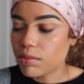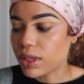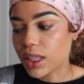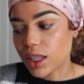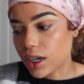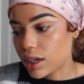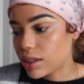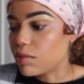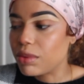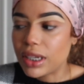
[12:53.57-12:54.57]
Be alert.
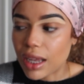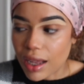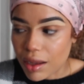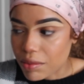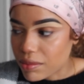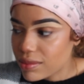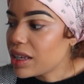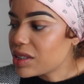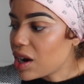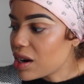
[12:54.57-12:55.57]
Don't be dumb.
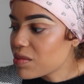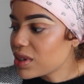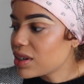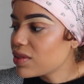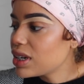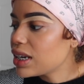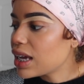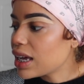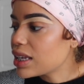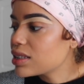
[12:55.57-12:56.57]
It's hard when you're really
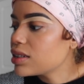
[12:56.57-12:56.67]
nice.